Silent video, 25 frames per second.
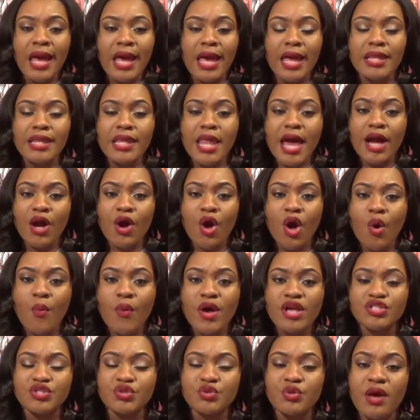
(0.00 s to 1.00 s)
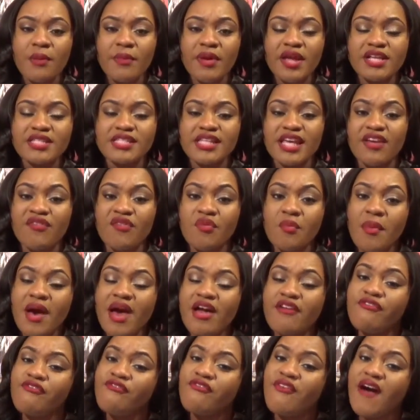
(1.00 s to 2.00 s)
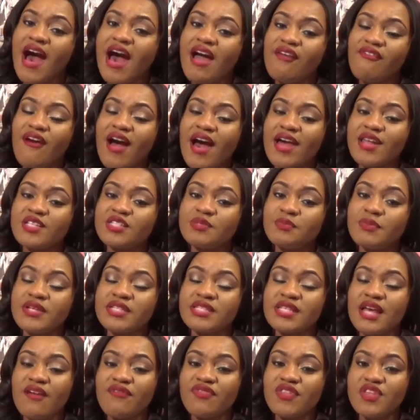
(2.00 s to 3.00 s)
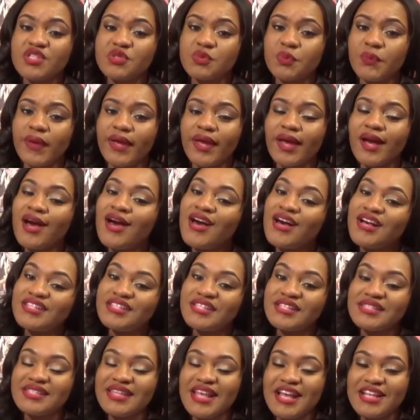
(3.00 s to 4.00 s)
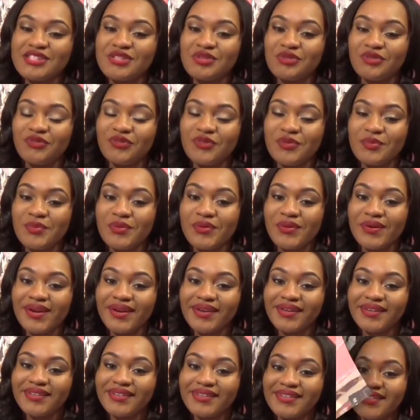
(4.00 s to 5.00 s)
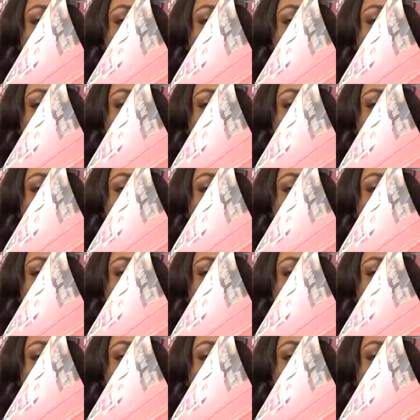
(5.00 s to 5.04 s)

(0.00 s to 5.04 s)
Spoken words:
And like always, you know I'm here to give you my 5 hottest beats of this week, so stay tuned for more.